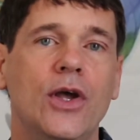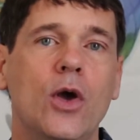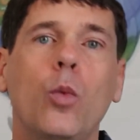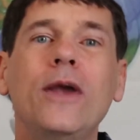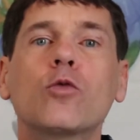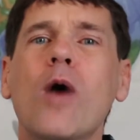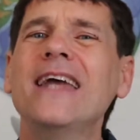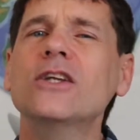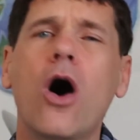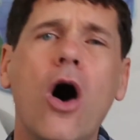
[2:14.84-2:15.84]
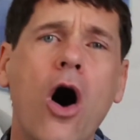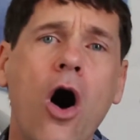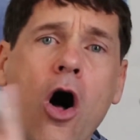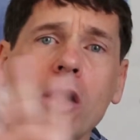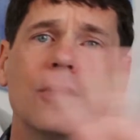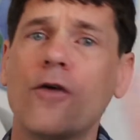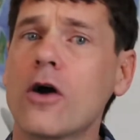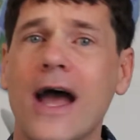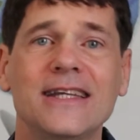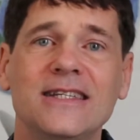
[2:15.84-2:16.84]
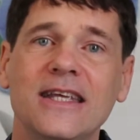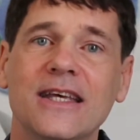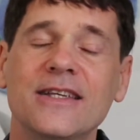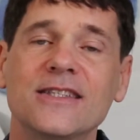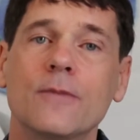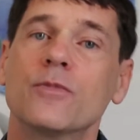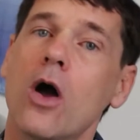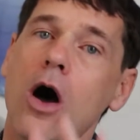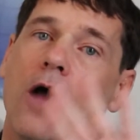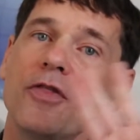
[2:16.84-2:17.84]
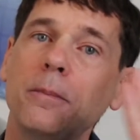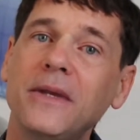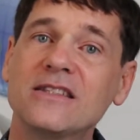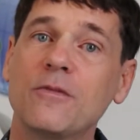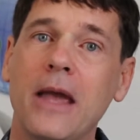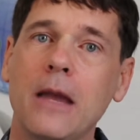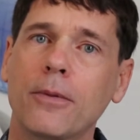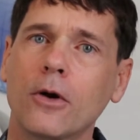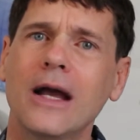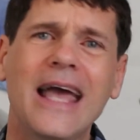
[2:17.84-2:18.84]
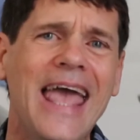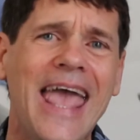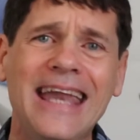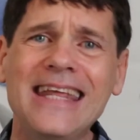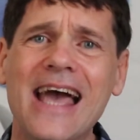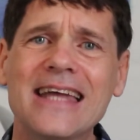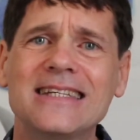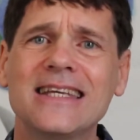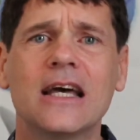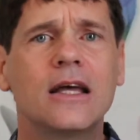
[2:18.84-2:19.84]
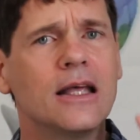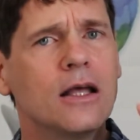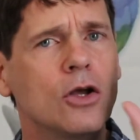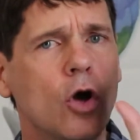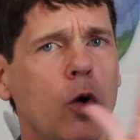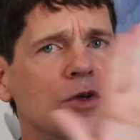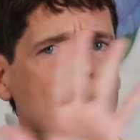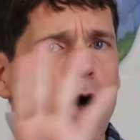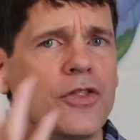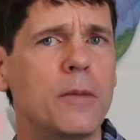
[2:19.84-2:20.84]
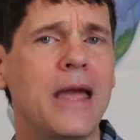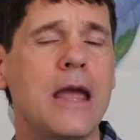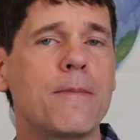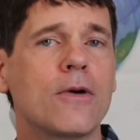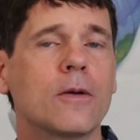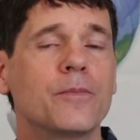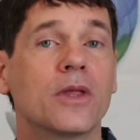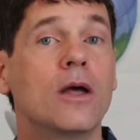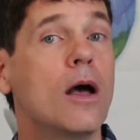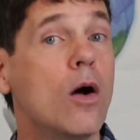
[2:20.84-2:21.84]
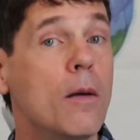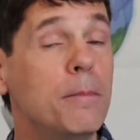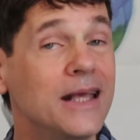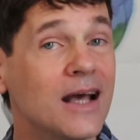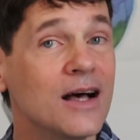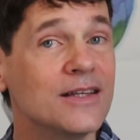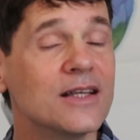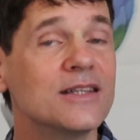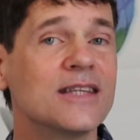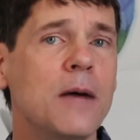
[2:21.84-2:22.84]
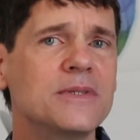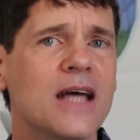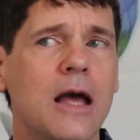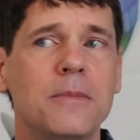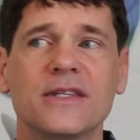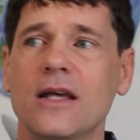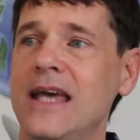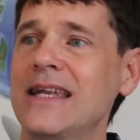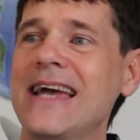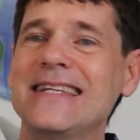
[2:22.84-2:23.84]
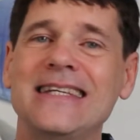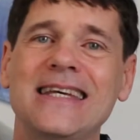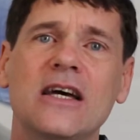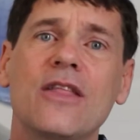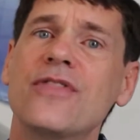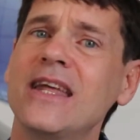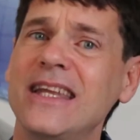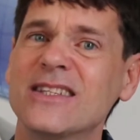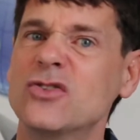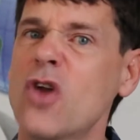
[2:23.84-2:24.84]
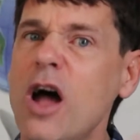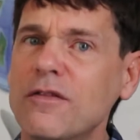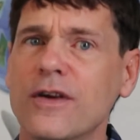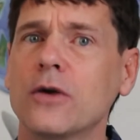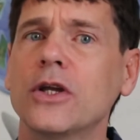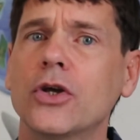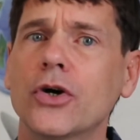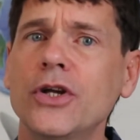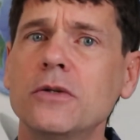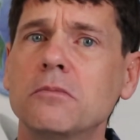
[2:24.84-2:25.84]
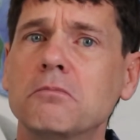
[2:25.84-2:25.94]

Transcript: We write all of our ideas on the piece of paper. Any idea goes on the paper. Because sometimes an idea that is not very good,